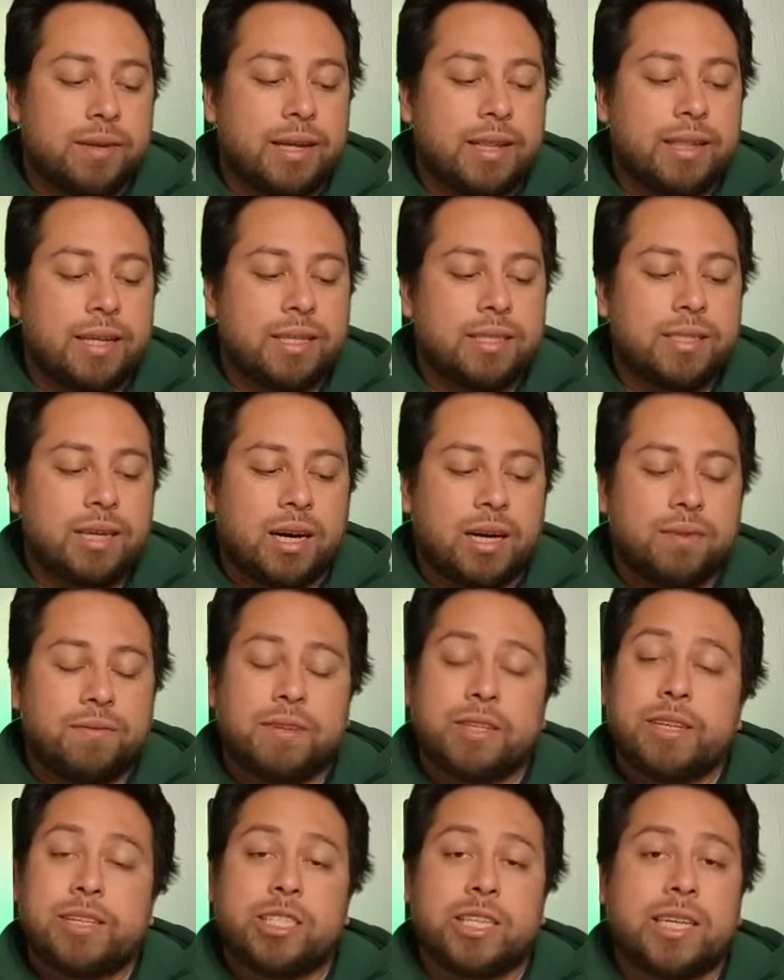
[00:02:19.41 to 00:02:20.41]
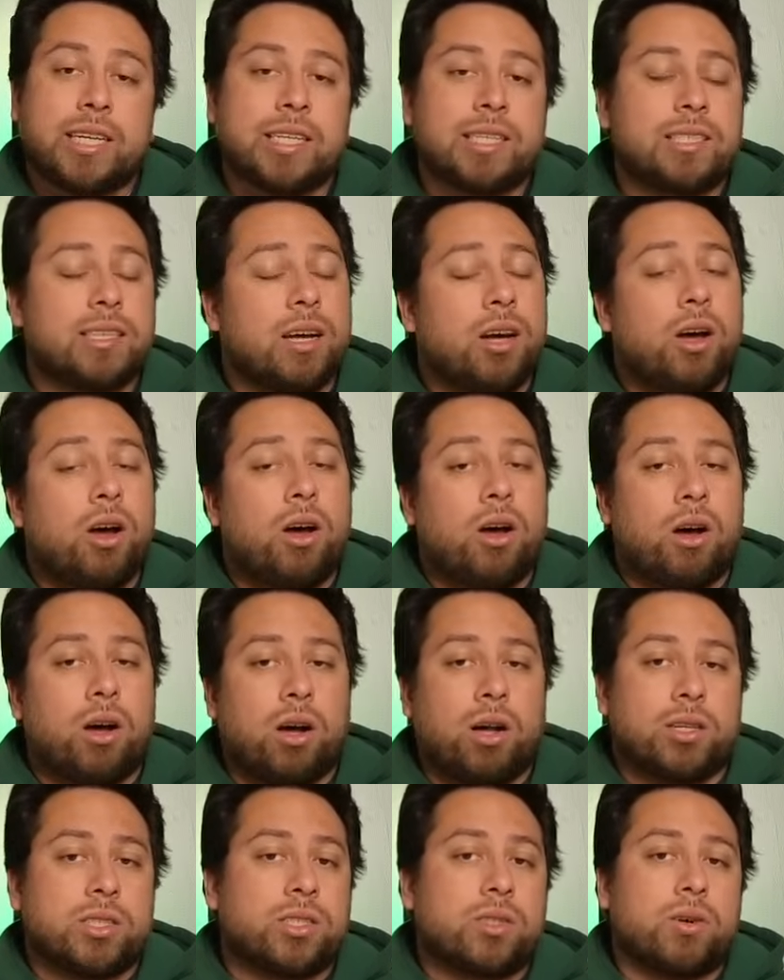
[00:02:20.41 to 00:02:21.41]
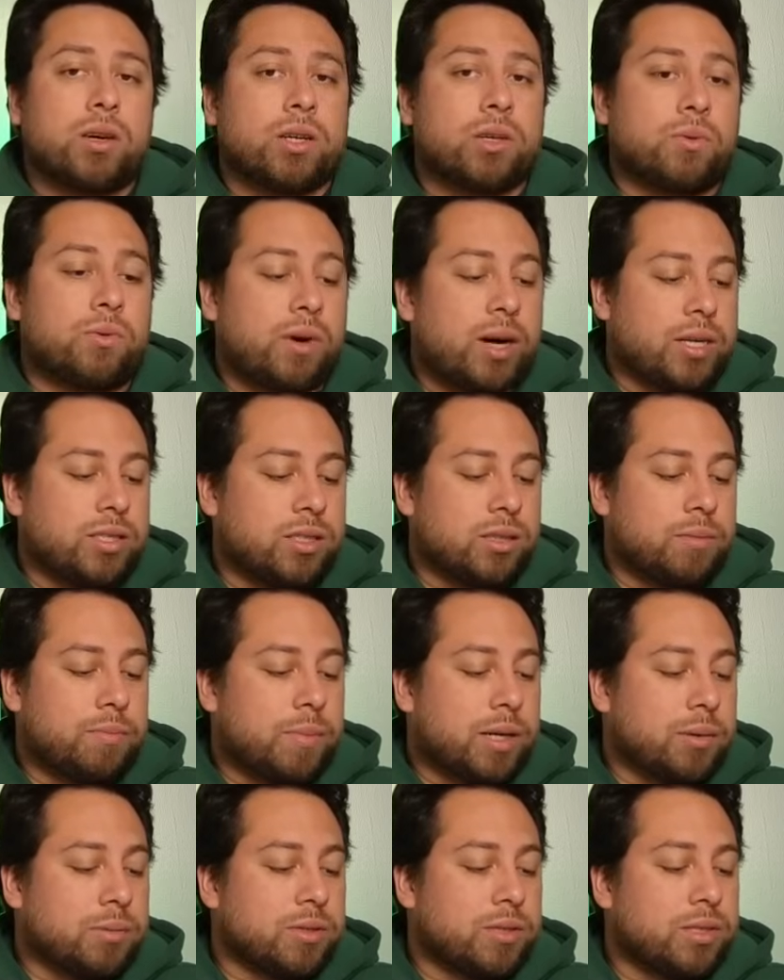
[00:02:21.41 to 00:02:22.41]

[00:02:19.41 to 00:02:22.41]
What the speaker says: And then Donovan Jennings also on the roster bubble.